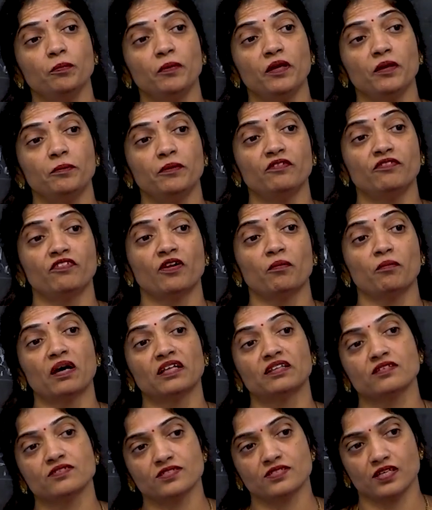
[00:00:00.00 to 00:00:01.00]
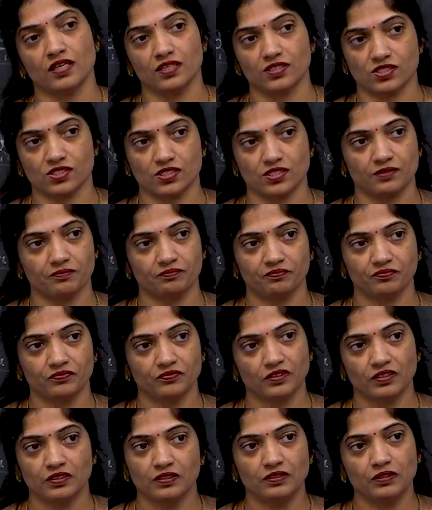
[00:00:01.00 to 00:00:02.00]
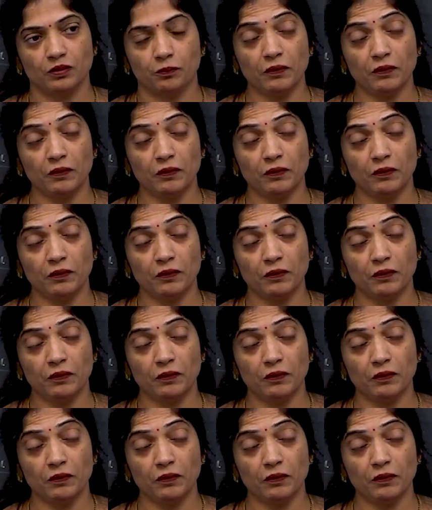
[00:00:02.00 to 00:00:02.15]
people from other state, the